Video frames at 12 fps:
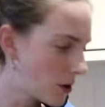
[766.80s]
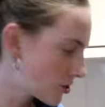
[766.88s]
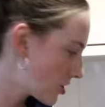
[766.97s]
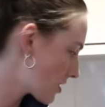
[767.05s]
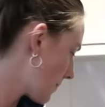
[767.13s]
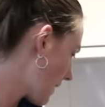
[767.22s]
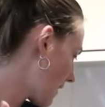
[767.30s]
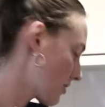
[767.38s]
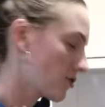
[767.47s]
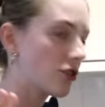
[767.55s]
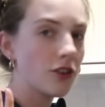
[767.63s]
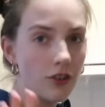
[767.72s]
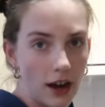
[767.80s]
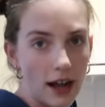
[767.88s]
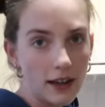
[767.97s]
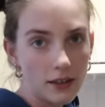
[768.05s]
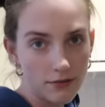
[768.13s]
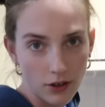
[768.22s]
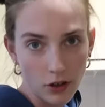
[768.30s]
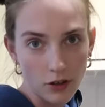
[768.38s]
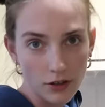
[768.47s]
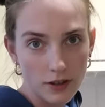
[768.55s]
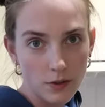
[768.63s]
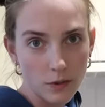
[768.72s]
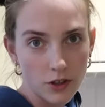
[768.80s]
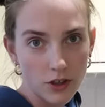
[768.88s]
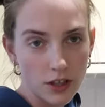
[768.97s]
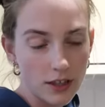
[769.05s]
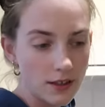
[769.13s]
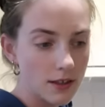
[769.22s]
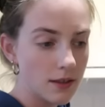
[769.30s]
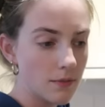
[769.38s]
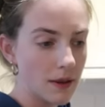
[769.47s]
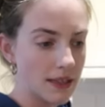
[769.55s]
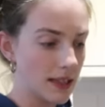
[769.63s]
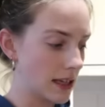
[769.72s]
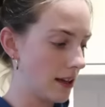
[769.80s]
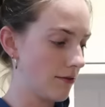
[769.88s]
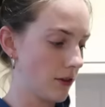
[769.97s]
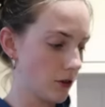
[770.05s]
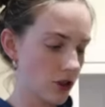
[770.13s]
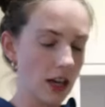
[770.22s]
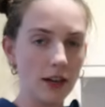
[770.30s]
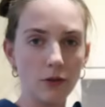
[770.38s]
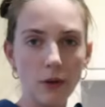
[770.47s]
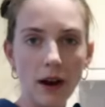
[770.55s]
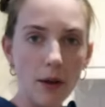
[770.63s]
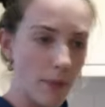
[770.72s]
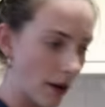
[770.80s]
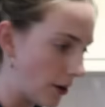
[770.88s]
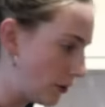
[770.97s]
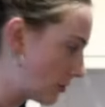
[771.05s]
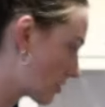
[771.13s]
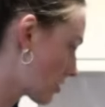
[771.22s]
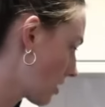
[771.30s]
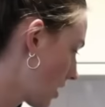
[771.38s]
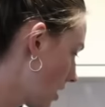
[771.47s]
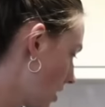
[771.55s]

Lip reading: watches my extra grat vlogs, which is basically a vlog channel where I post